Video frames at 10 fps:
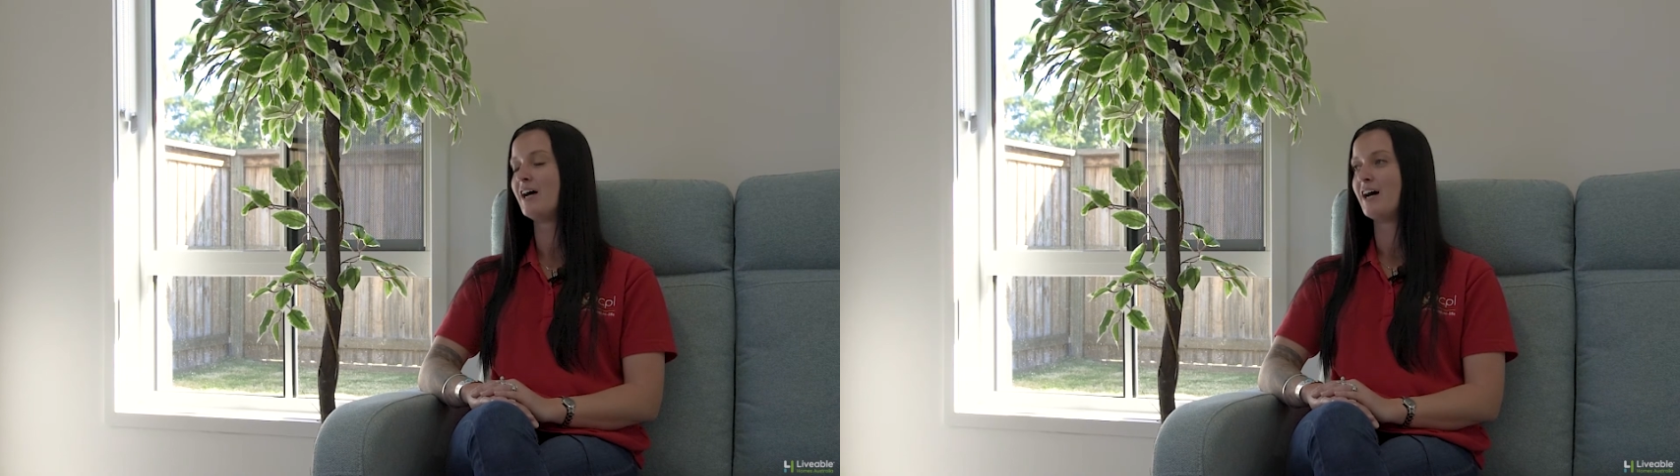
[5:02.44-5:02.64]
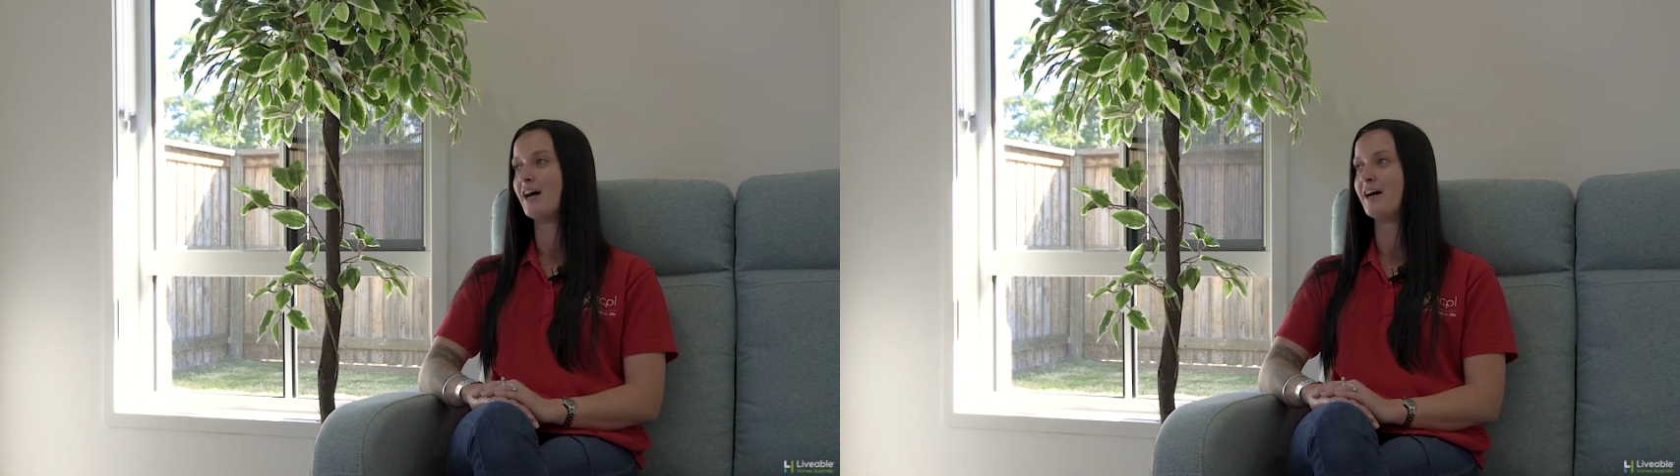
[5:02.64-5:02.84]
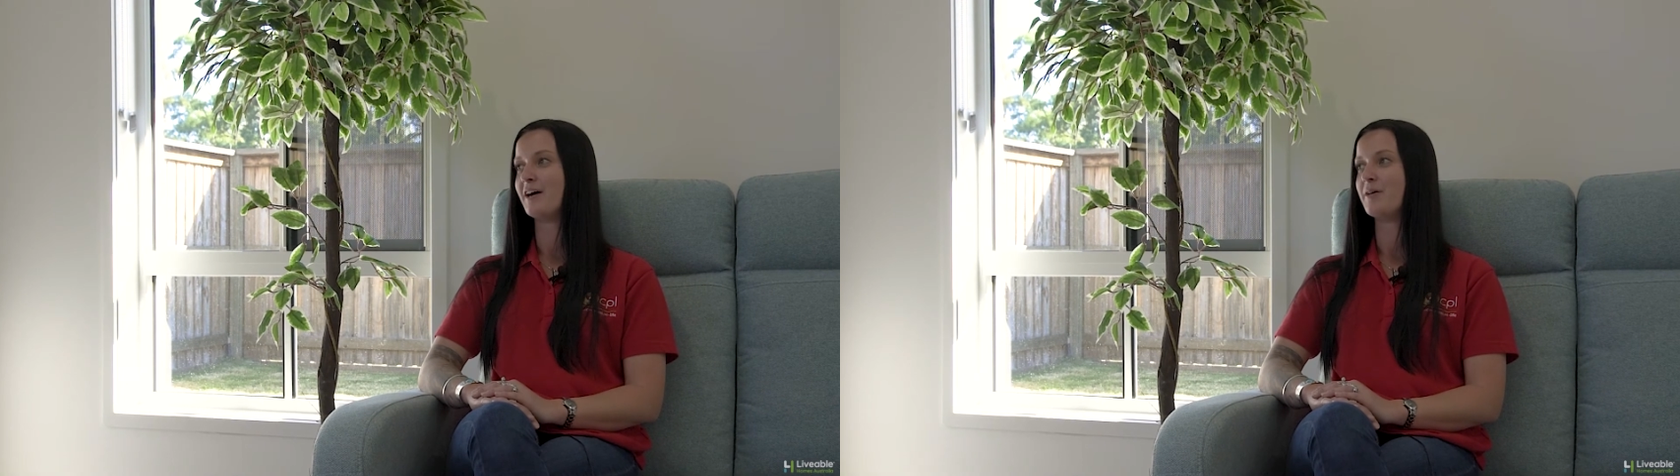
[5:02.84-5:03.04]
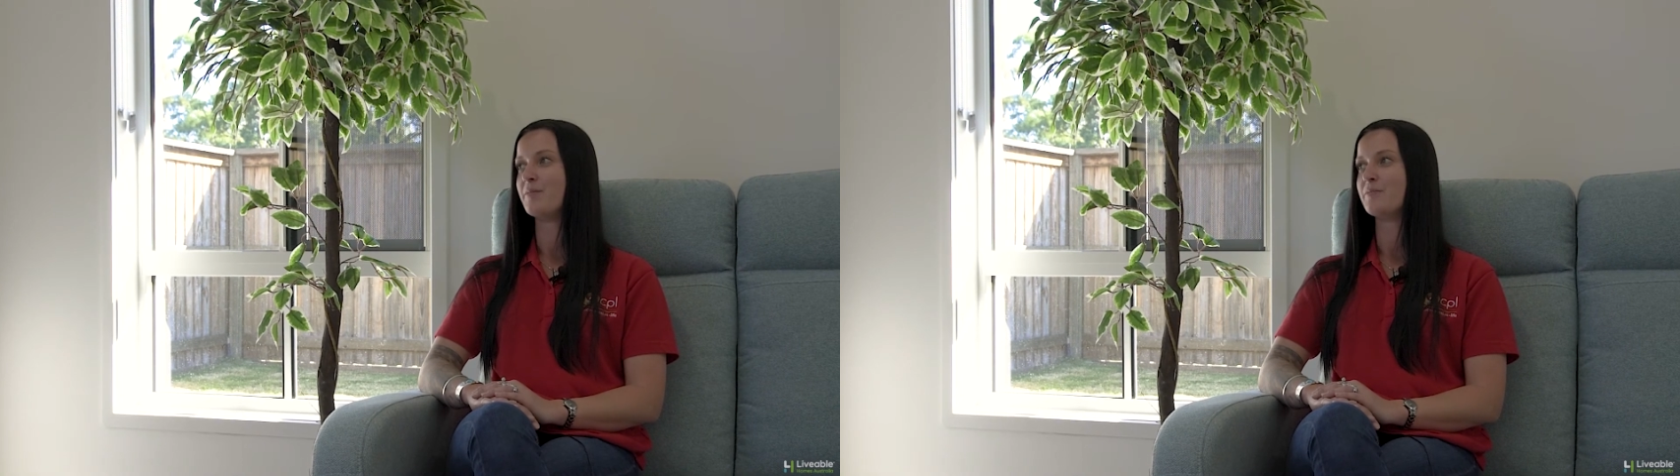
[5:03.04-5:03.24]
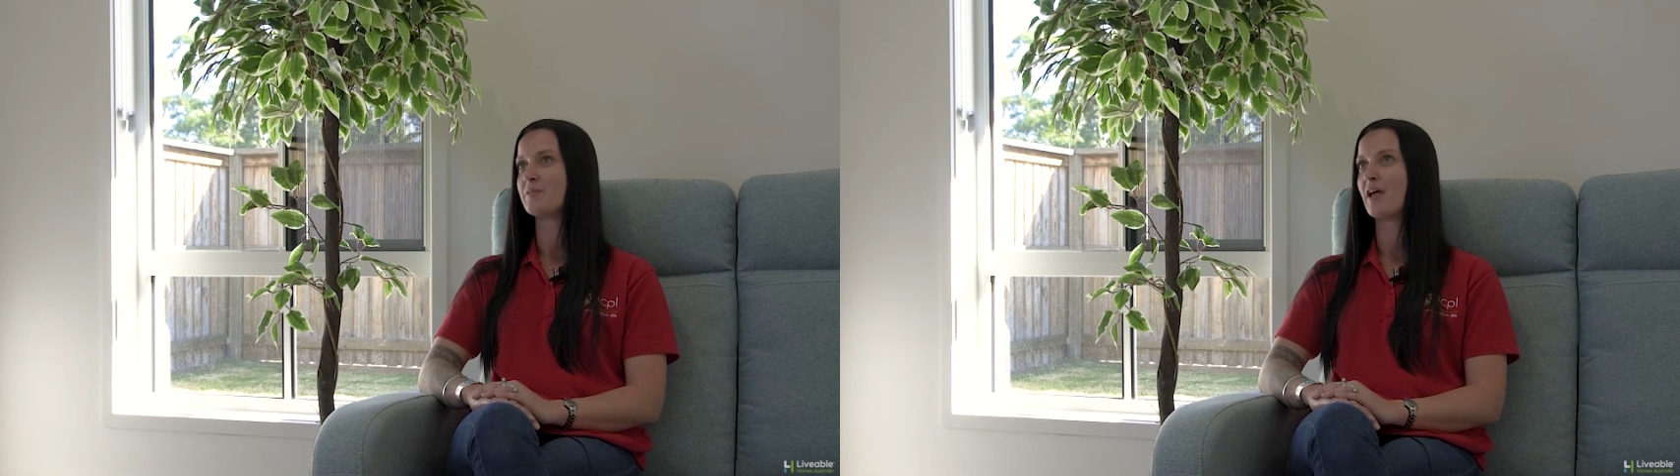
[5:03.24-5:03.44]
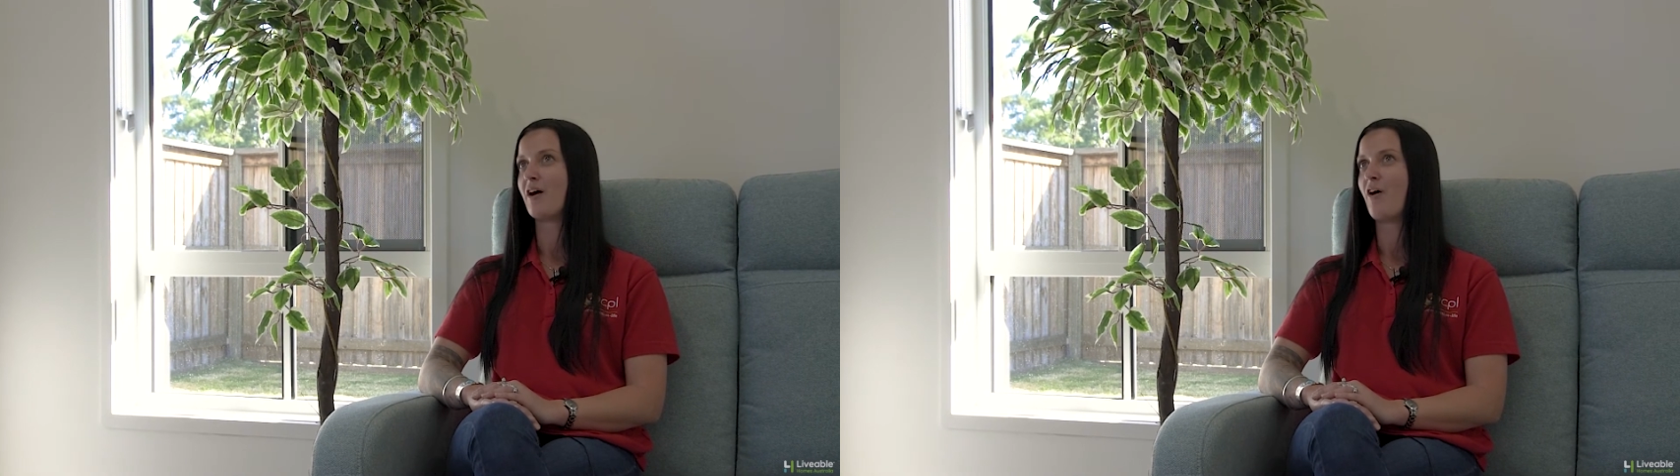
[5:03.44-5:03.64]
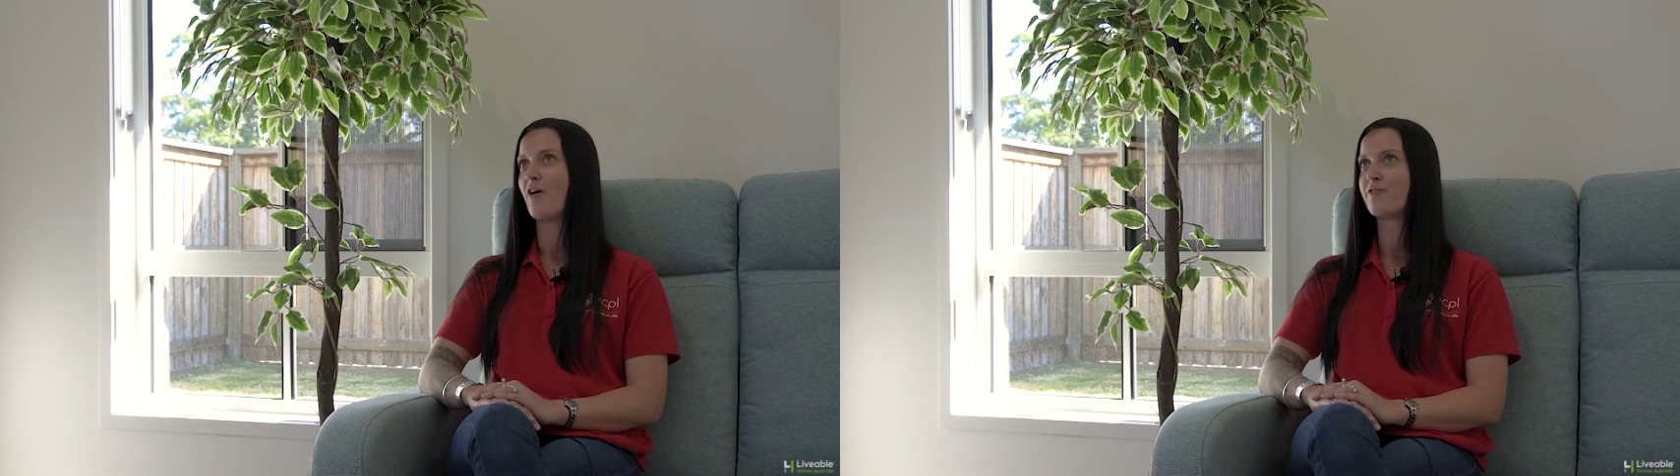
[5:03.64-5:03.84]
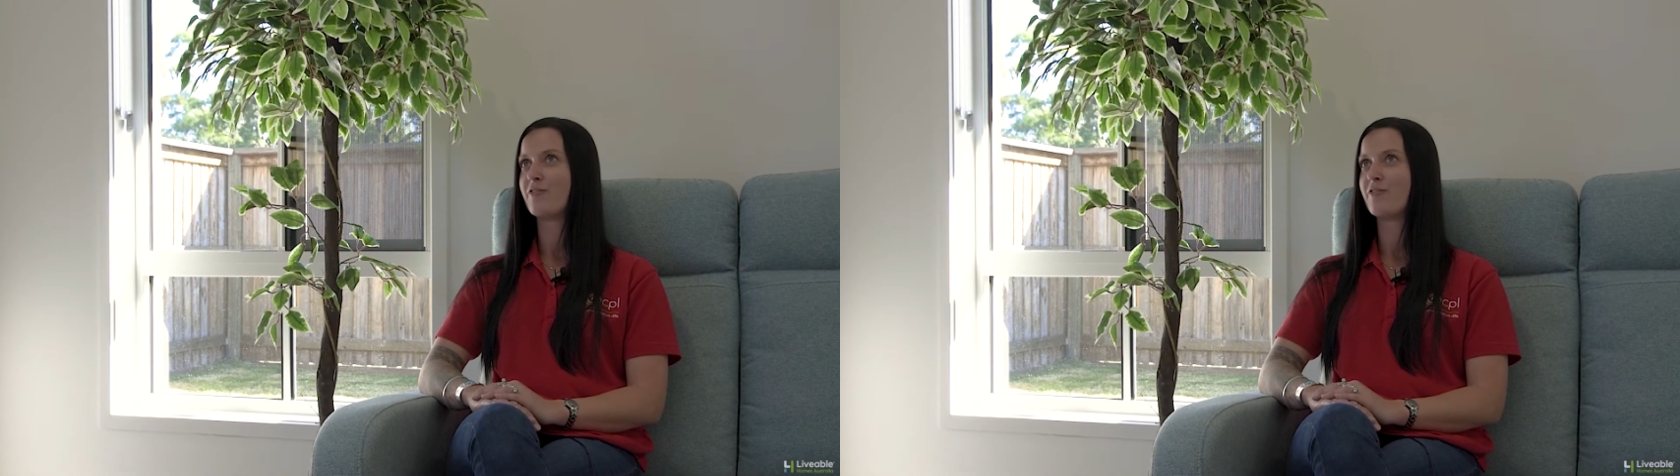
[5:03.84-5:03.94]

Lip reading: I